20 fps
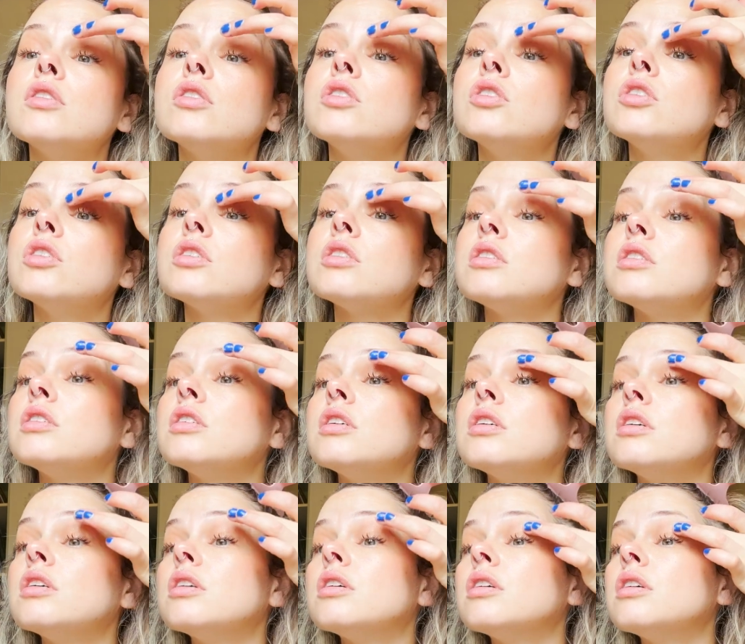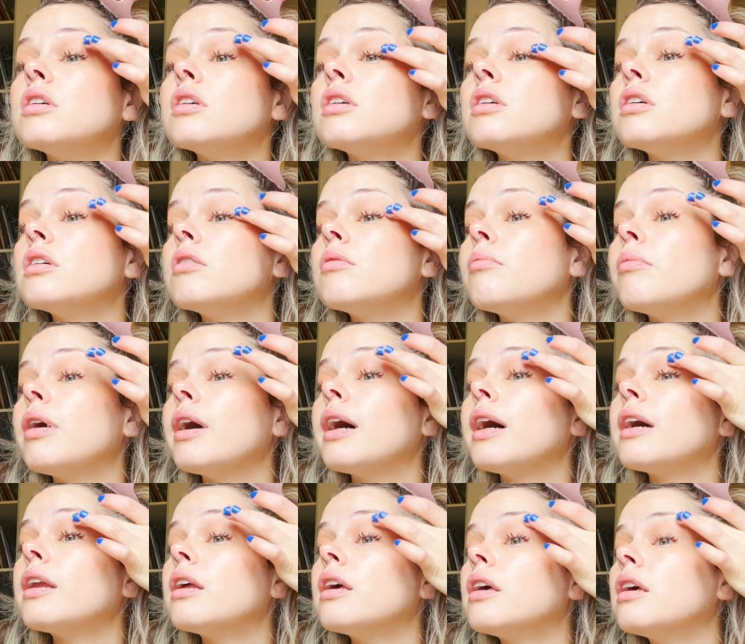just
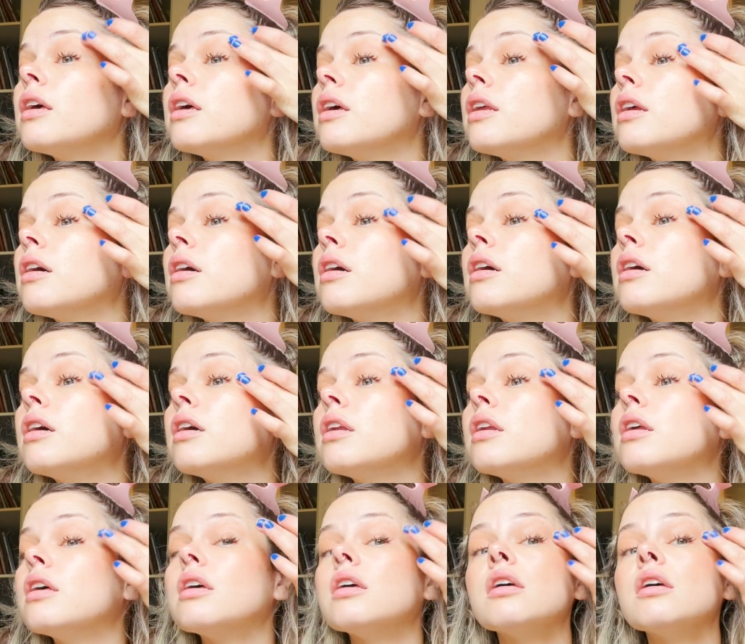pat it on.